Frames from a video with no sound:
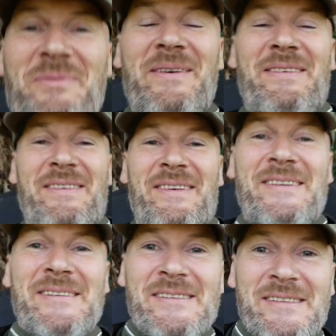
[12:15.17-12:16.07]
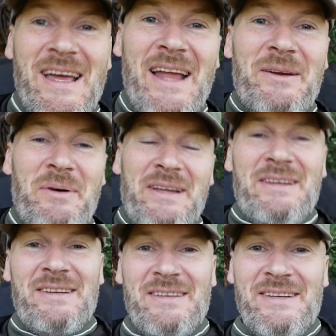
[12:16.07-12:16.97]
But anyway,
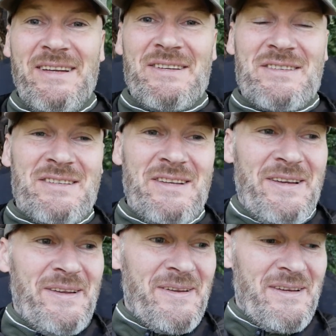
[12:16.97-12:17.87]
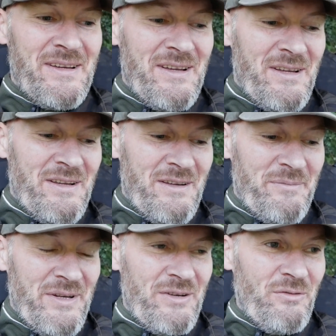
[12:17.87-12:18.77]
it's been
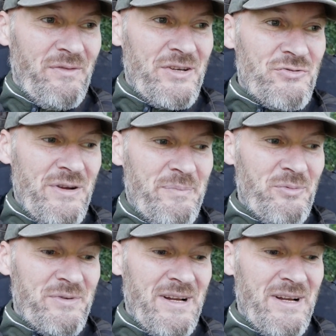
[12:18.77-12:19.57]
a lovely trip up to